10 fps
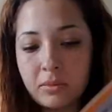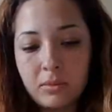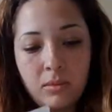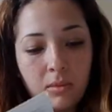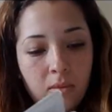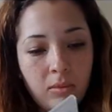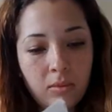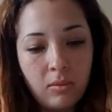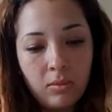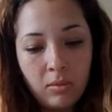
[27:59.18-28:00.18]

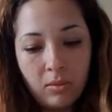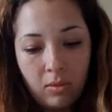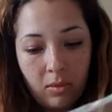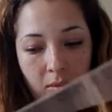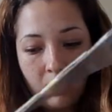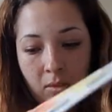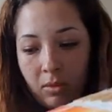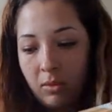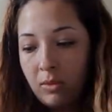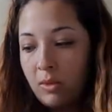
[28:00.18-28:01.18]

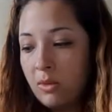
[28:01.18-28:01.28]
(no one is talking)